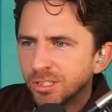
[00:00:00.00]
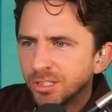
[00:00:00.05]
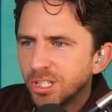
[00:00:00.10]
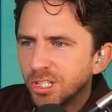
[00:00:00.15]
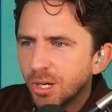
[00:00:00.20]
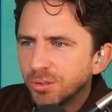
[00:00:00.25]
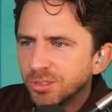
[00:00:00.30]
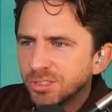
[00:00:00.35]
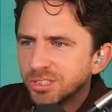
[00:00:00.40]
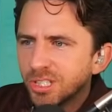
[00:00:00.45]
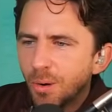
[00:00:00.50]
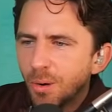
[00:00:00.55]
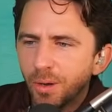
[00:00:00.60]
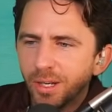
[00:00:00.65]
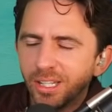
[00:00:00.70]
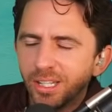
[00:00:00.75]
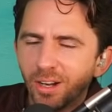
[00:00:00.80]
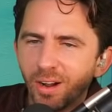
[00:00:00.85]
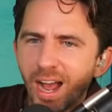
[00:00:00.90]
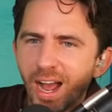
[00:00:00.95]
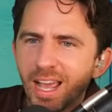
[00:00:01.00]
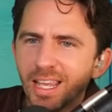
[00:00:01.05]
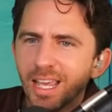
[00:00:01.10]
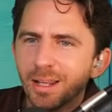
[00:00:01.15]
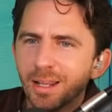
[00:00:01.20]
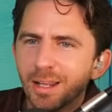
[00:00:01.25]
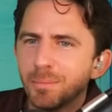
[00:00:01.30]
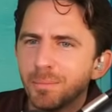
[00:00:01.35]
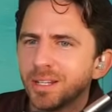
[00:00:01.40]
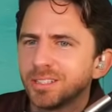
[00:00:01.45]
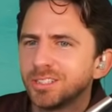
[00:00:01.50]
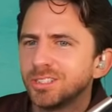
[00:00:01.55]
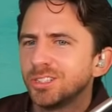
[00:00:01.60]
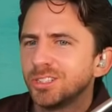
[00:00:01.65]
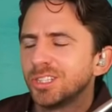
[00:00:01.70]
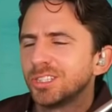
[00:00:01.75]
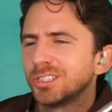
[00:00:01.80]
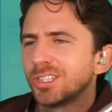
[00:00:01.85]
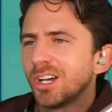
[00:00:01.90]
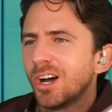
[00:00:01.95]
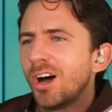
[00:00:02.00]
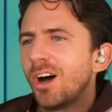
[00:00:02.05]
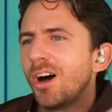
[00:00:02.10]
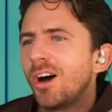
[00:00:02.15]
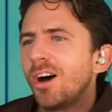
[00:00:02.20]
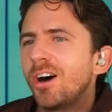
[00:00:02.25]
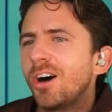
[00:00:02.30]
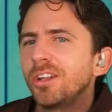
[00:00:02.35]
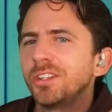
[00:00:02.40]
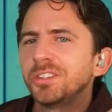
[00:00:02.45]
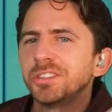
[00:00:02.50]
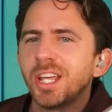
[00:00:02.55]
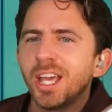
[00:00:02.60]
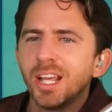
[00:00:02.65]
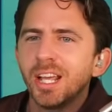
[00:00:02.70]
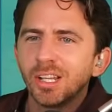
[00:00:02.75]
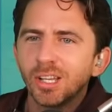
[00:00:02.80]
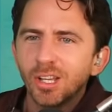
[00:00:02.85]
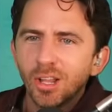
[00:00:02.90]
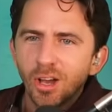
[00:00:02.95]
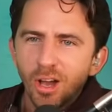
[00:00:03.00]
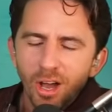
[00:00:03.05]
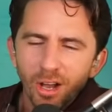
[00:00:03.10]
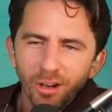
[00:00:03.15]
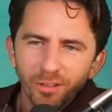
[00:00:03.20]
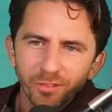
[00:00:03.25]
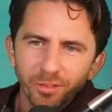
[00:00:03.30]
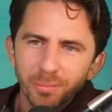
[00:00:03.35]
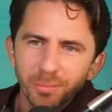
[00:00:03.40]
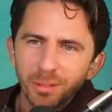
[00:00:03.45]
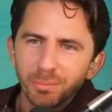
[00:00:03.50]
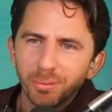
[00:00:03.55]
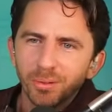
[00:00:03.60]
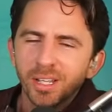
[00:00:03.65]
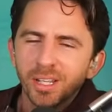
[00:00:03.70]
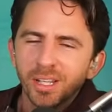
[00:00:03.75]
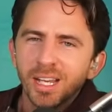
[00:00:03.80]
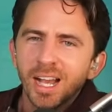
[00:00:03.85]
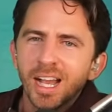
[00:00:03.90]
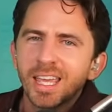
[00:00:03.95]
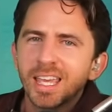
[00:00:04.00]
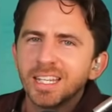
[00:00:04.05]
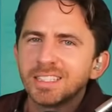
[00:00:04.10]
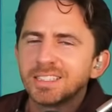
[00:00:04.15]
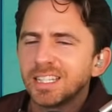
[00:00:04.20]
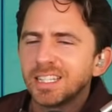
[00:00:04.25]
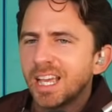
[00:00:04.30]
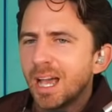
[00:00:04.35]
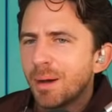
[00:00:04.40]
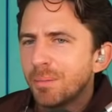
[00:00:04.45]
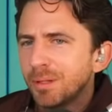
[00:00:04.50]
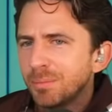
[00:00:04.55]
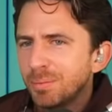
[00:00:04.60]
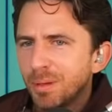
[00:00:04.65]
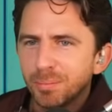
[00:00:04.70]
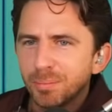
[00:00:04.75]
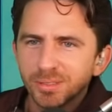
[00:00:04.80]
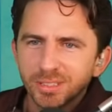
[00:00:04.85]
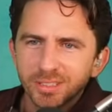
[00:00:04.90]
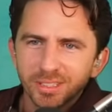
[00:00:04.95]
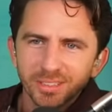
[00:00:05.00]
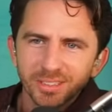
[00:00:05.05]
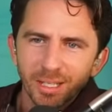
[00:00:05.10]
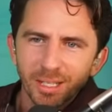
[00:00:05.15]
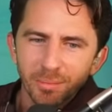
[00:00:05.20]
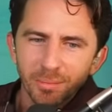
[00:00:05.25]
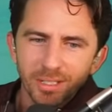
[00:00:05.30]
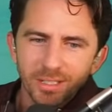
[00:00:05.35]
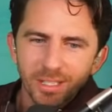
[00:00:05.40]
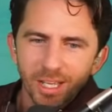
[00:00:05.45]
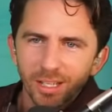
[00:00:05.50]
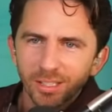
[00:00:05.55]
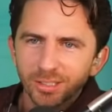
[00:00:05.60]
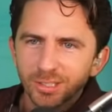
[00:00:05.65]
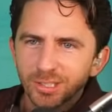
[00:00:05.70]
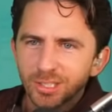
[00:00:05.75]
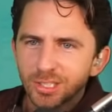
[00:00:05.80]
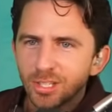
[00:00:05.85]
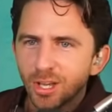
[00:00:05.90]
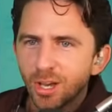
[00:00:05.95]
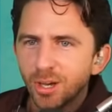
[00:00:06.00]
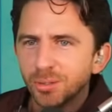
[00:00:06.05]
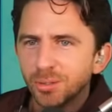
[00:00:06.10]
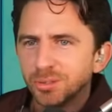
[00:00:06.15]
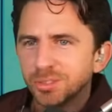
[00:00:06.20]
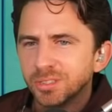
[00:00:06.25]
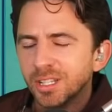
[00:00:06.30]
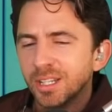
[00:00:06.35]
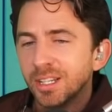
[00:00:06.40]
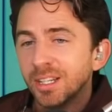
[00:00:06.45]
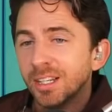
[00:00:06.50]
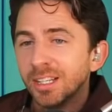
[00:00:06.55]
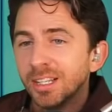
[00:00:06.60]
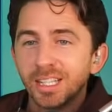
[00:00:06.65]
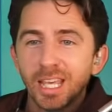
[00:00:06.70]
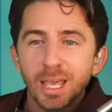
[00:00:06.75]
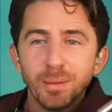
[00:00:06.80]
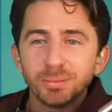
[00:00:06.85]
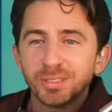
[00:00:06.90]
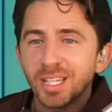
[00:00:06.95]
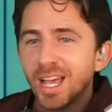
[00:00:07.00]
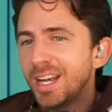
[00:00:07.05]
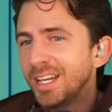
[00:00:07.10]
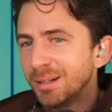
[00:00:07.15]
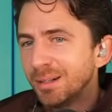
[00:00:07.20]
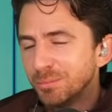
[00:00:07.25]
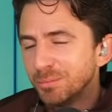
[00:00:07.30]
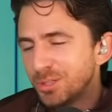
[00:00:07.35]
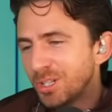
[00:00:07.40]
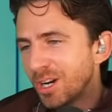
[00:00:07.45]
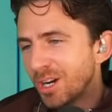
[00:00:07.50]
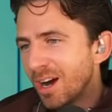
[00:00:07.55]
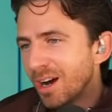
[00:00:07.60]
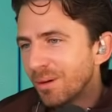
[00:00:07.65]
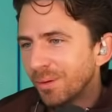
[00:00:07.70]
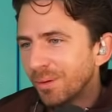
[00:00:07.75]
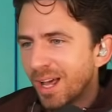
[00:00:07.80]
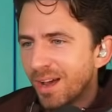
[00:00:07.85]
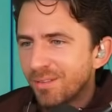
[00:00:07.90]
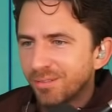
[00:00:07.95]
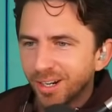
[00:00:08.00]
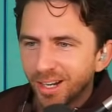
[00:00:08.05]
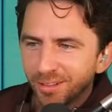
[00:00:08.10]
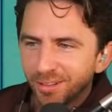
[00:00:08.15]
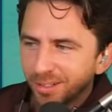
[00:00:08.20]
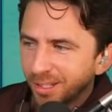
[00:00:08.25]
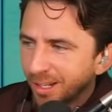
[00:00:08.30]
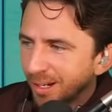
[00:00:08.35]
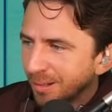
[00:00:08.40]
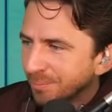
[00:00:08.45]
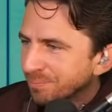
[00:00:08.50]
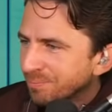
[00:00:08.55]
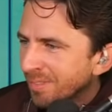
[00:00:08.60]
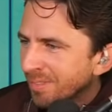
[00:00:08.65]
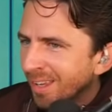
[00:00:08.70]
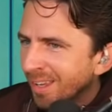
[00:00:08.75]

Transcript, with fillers: So someone, you know, I get messages all day long from people. I can't tell you how many people still send me Dale's toes. Keep sending them, sure, whatever, I don't care.